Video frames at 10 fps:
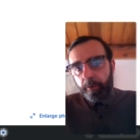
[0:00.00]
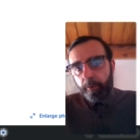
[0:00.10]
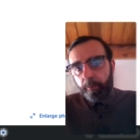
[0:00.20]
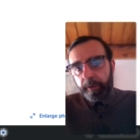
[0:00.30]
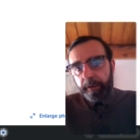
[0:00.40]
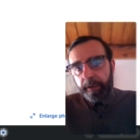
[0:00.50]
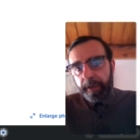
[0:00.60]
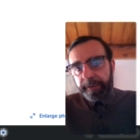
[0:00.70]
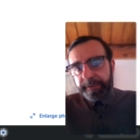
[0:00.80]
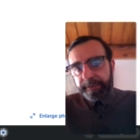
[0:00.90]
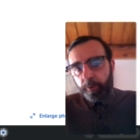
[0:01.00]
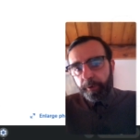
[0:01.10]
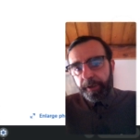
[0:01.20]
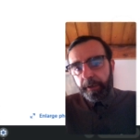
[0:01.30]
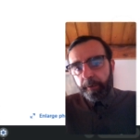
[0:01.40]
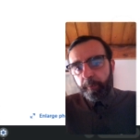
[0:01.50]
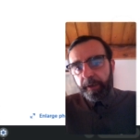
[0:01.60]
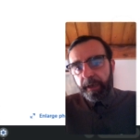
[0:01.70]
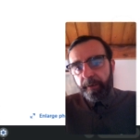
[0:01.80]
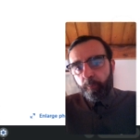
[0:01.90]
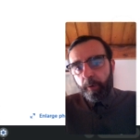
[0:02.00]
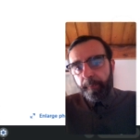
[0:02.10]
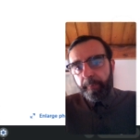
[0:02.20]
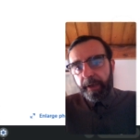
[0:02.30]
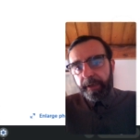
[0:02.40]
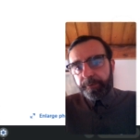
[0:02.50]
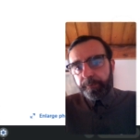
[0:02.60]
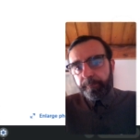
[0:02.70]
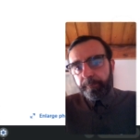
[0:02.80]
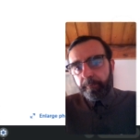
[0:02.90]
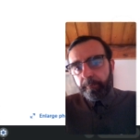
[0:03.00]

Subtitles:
Okay, so here we have one bedroom